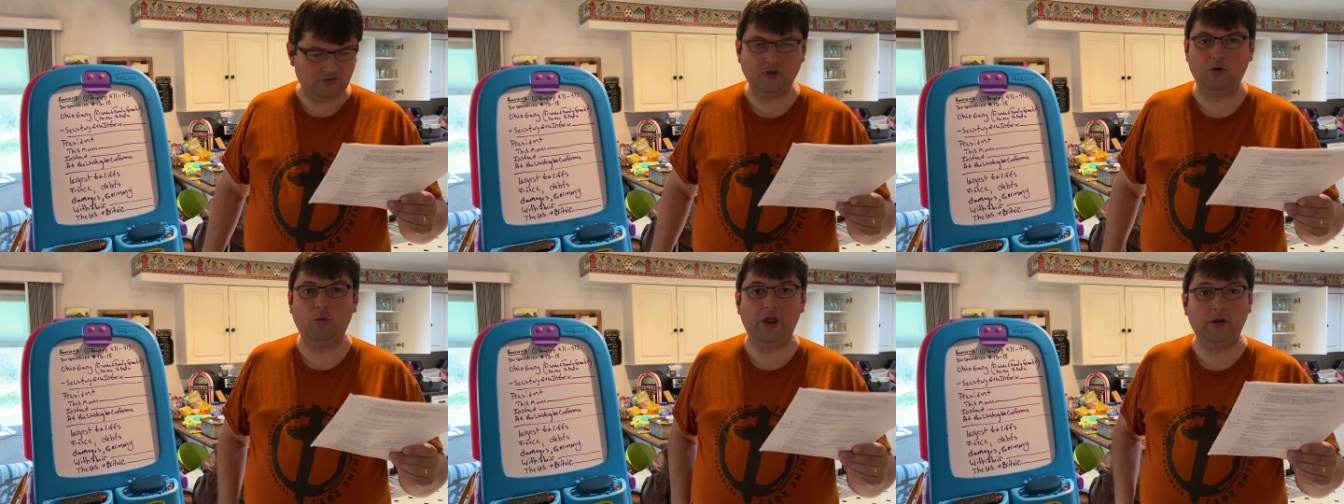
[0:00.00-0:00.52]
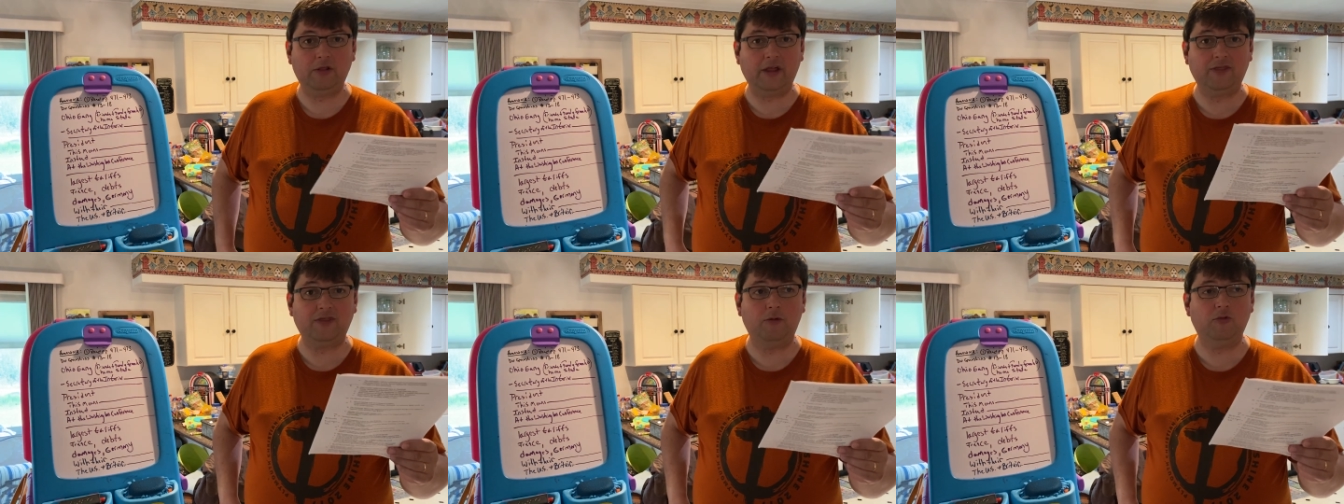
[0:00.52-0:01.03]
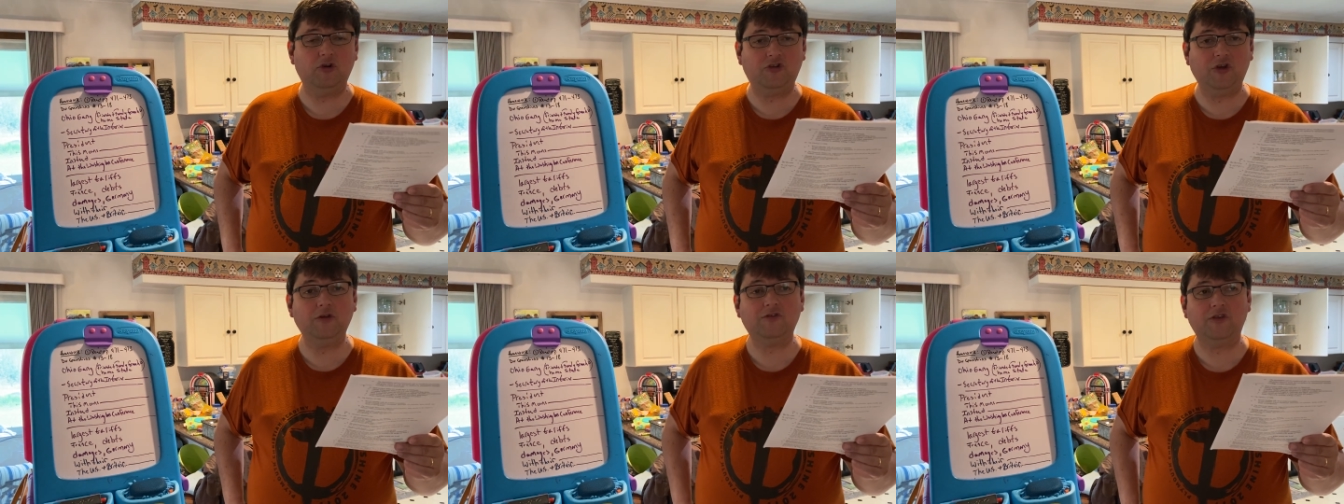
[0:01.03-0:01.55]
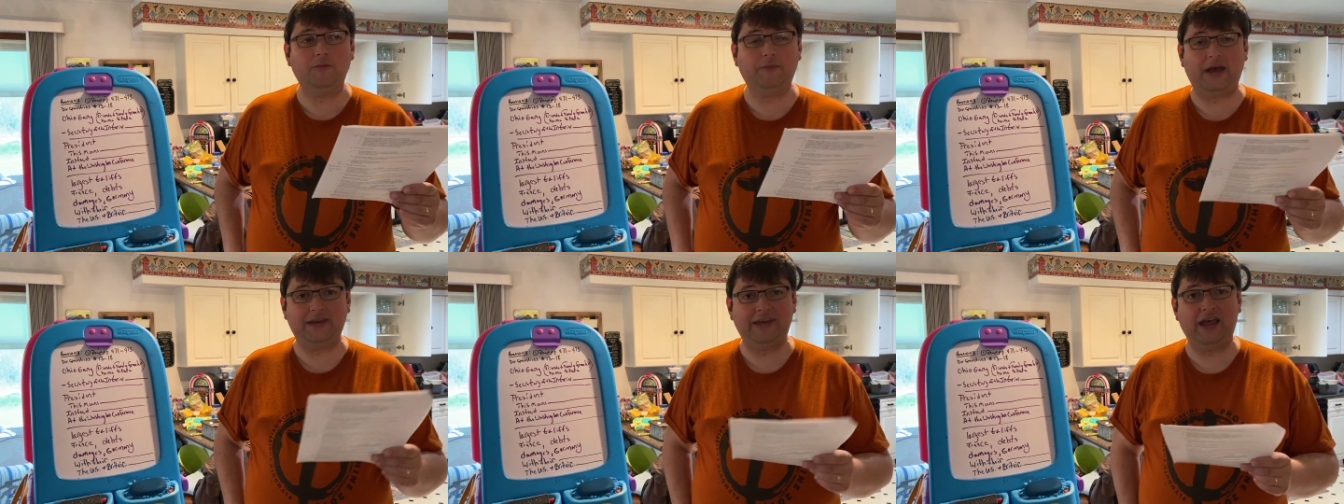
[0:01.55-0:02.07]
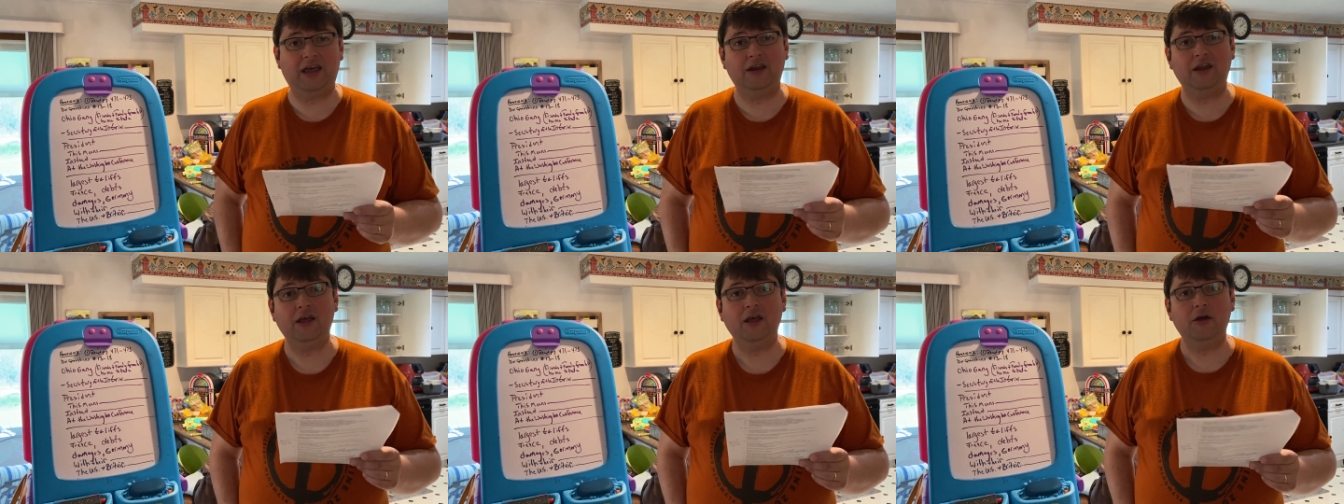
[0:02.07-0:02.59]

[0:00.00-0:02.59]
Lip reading: So we let them reduce it by $10